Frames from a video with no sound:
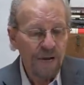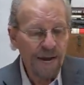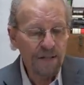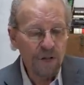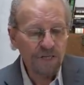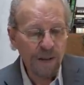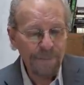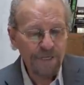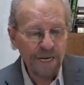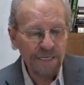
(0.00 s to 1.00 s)
I looked
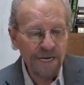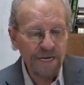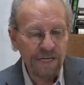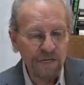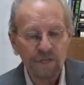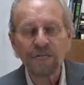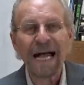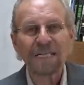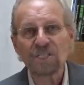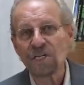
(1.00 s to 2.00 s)
up as I did and could
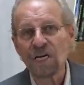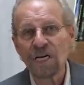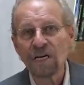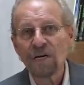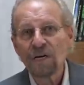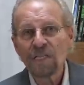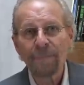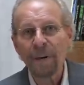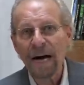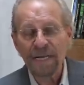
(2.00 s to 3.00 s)
not see
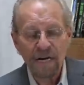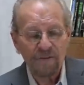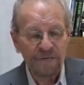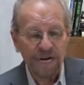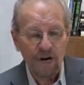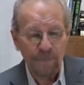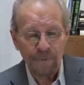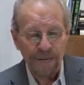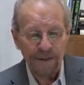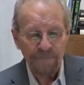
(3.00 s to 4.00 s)
the body of an
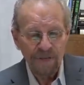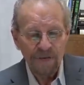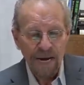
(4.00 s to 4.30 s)
airplane.